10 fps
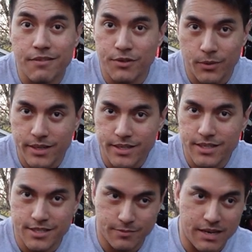I have no
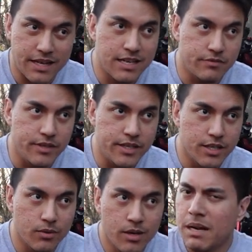idea since my last video.